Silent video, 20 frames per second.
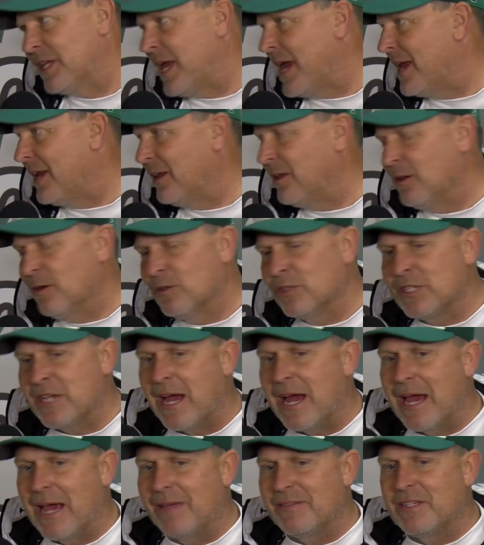at any of those
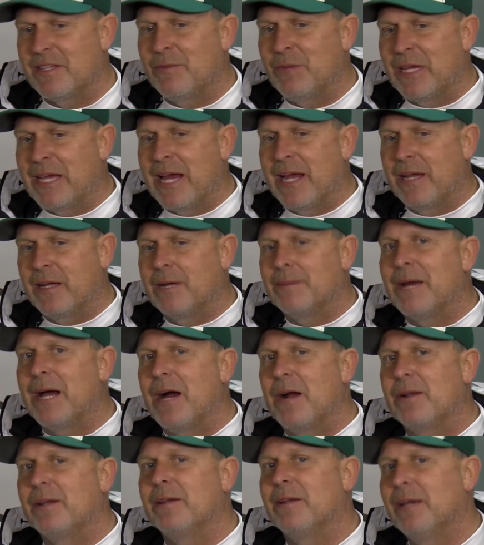times. And then we kind of come
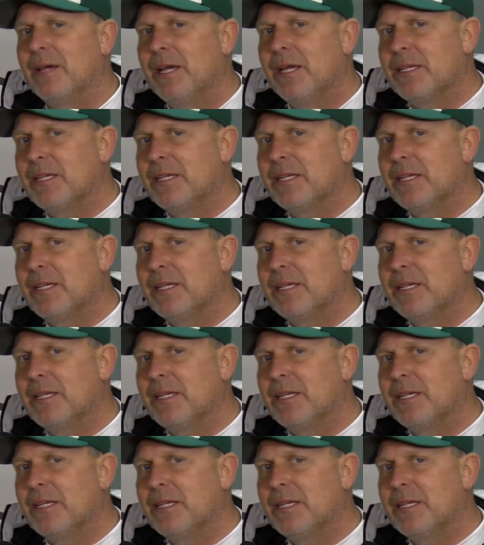out and